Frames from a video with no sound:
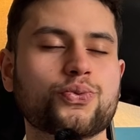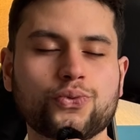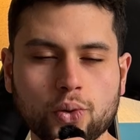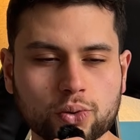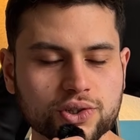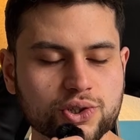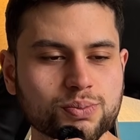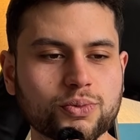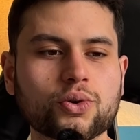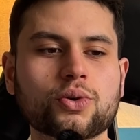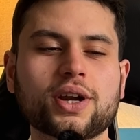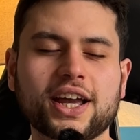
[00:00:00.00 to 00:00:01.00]
focus
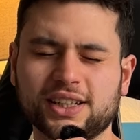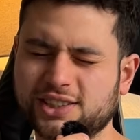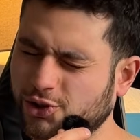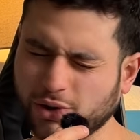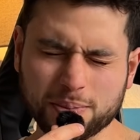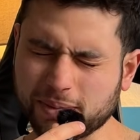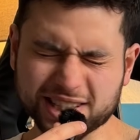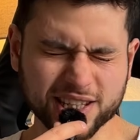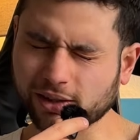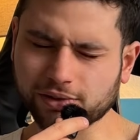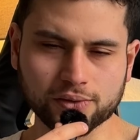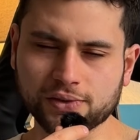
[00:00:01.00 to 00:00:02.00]
more and strain
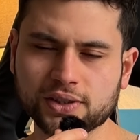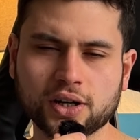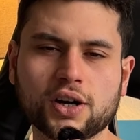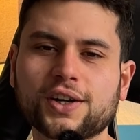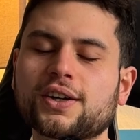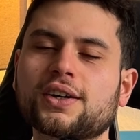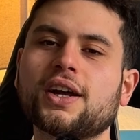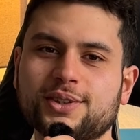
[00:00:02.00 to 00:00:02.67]
myself even harder,